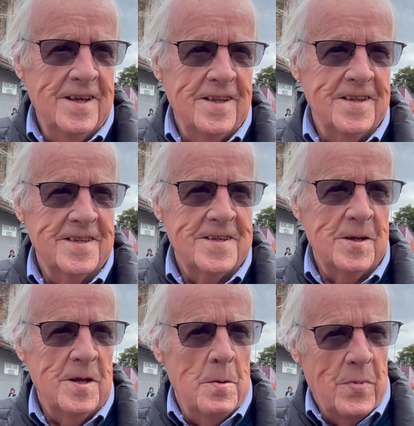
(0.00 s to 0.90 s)
That,
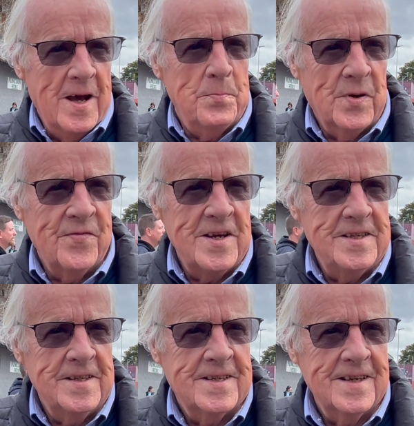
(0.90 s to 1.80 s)
but I
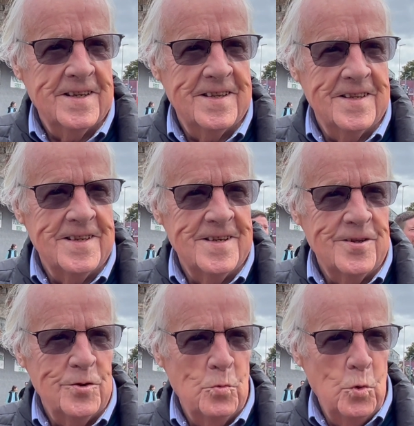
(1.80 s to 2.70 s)
provided the
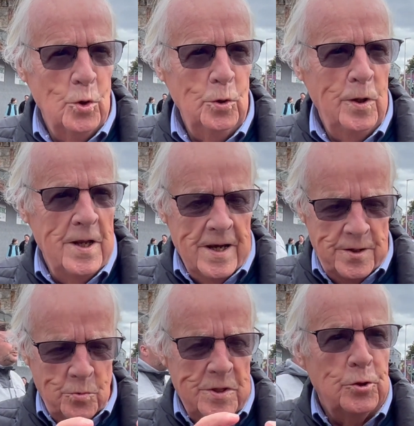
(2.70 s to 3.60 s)
wool and
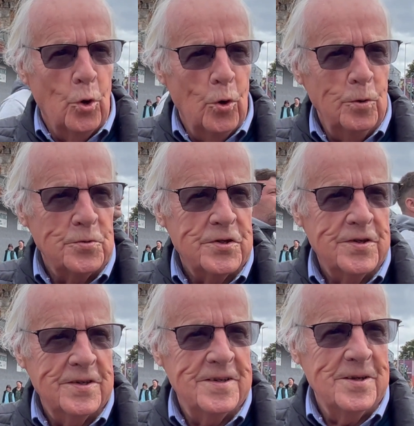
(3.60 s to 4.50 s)
the wee dolls,
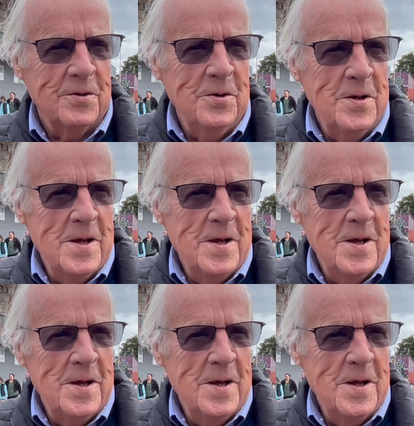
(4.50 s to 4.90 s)
you know,